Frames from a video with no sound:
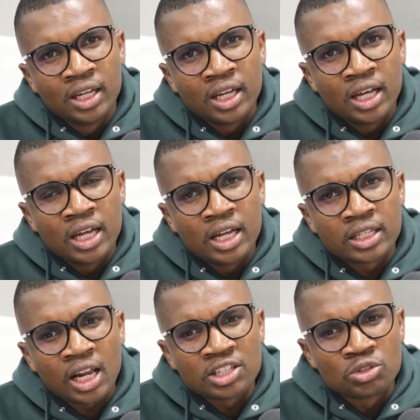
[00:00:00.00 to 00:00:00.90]

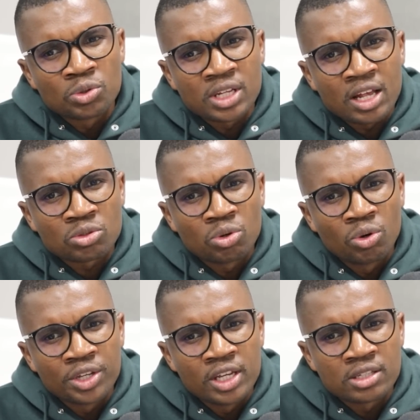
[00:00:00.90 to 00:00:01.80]
Transition to
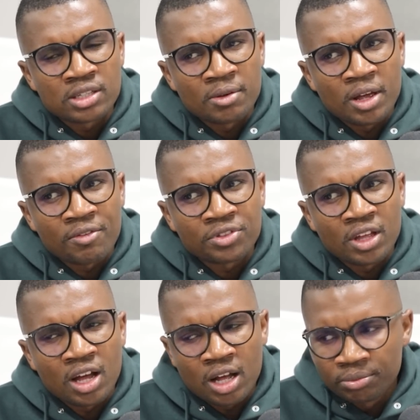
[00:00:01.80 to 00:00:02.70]
SASCO, yes,
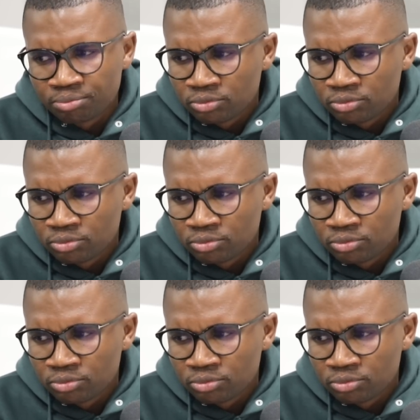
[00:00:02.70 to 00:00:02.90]
after